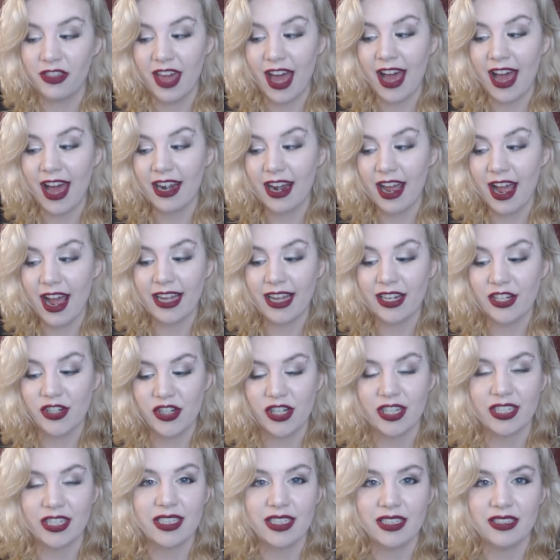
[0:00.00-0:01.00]
that I
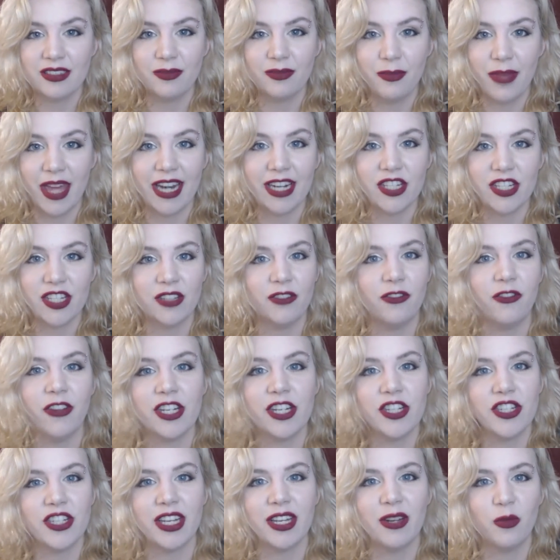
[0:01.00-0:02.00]
just managed to
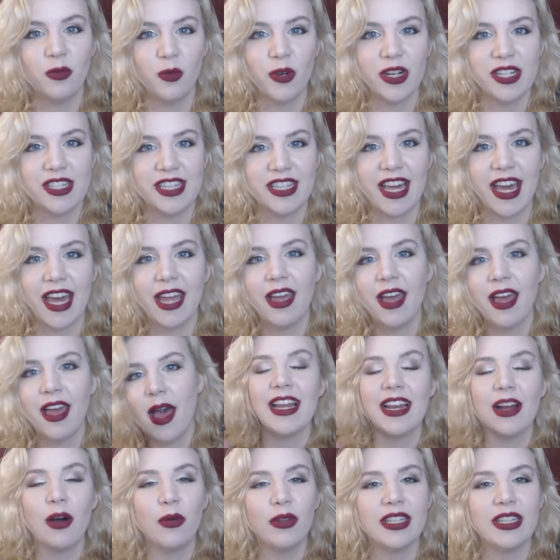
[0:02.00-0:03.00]
finish it in one day.
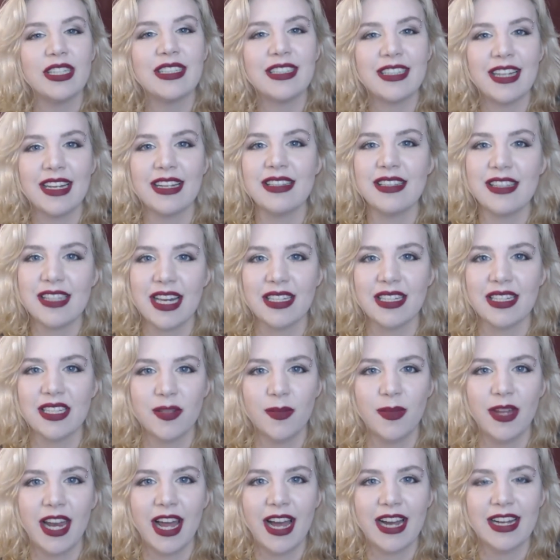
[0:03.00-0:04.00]
It only stands
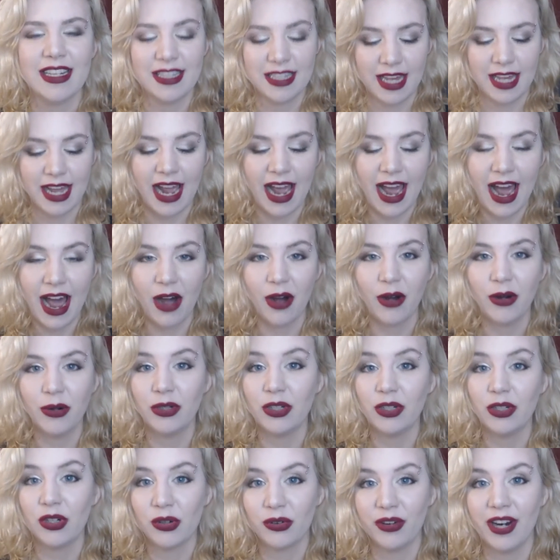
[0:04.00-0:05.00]
testament as to
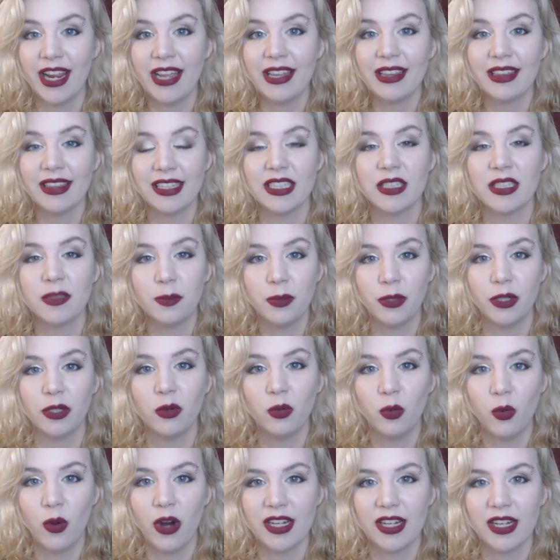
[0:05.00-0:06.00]
how great this
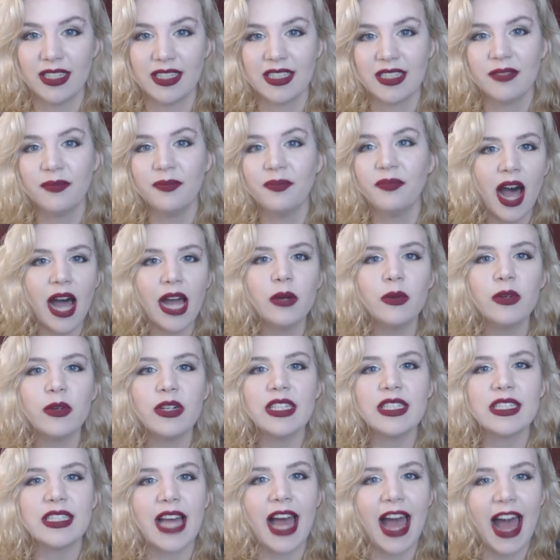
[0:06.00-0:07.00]
book was. I
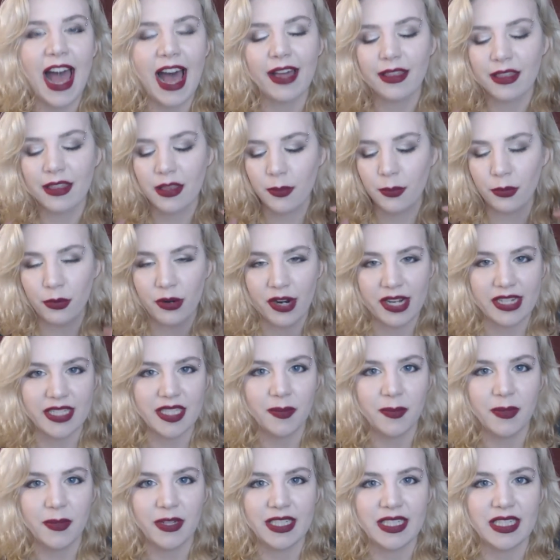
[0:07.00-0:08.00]
was at the
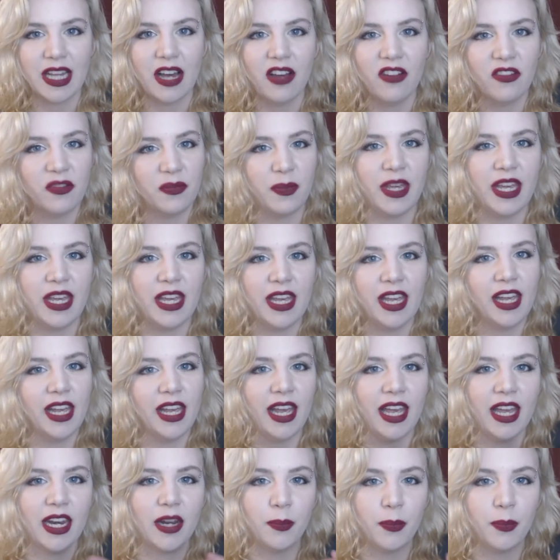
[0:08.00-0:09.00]
precipice of
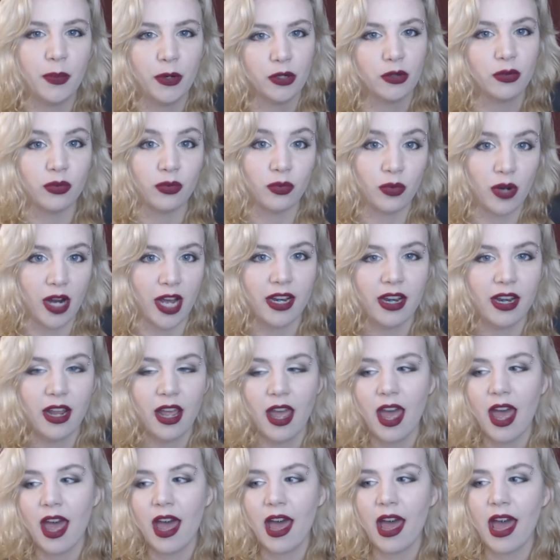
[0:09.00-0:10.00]
being in a book rut.
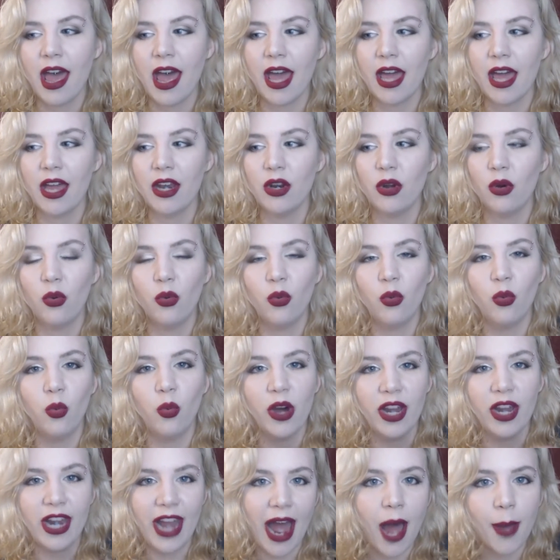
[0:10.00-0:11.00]
And
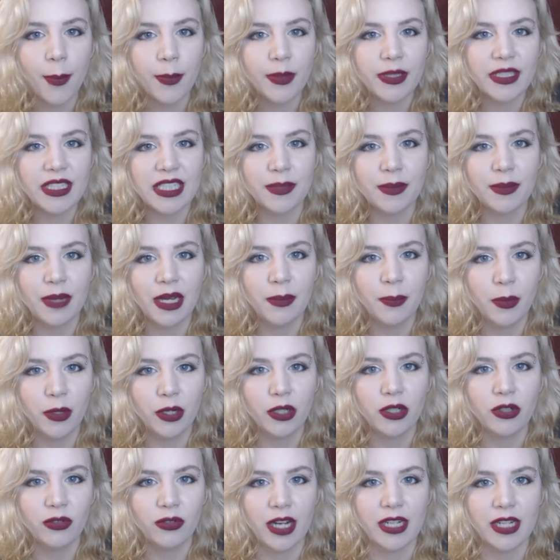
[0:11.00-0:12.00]
what happens in my
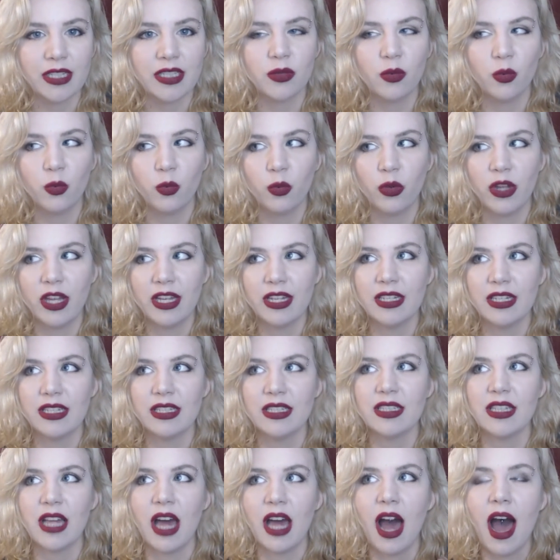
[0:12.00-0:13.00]
book ruts
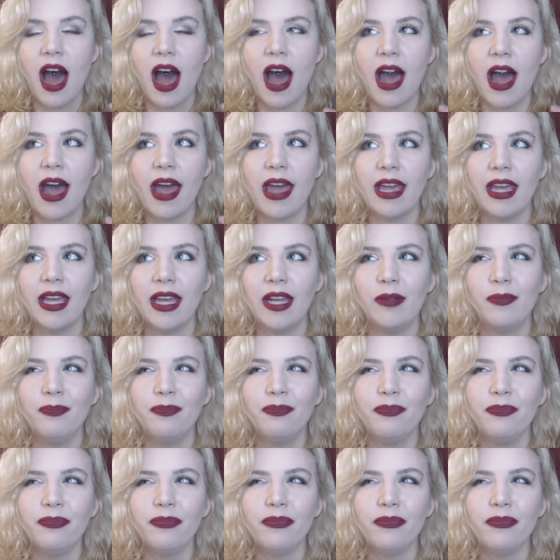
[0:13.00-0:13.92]
is I